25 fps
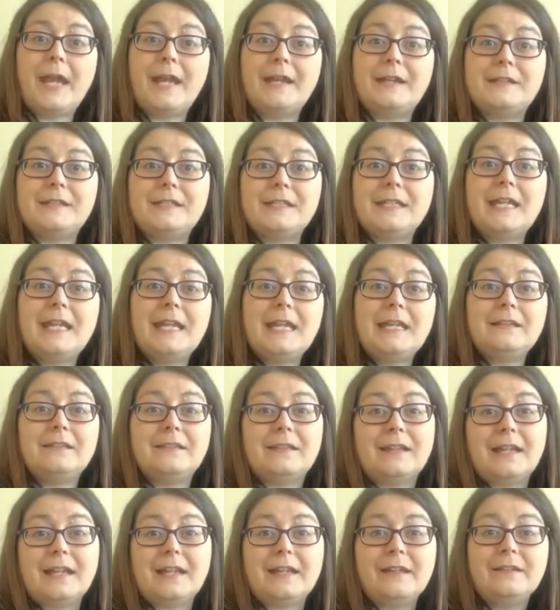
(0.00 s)
to
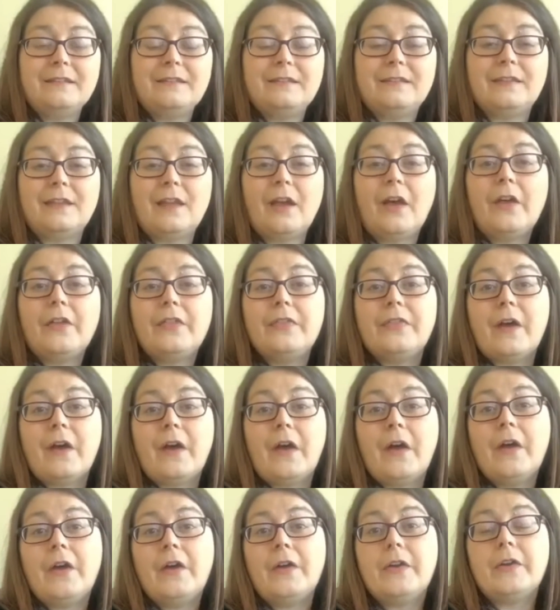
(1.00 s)
Kinley, the
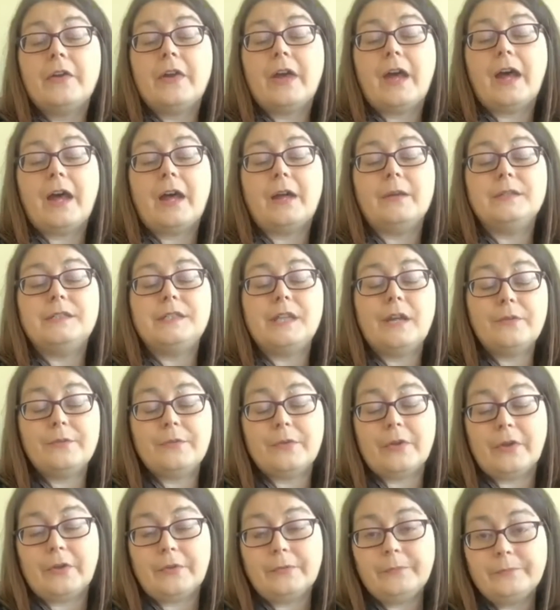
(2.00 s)

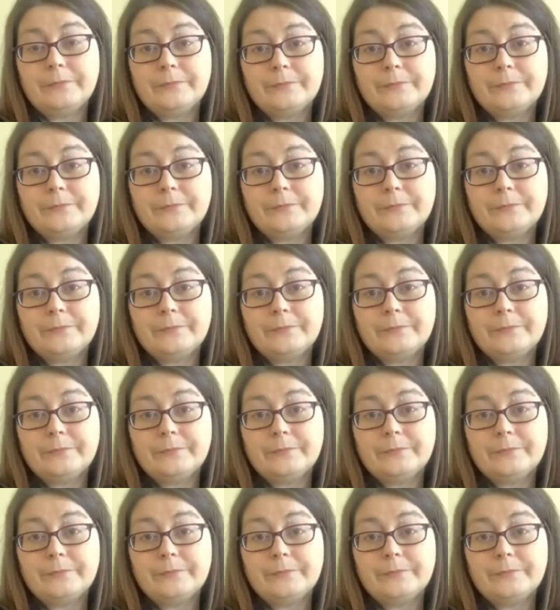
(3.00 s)
donor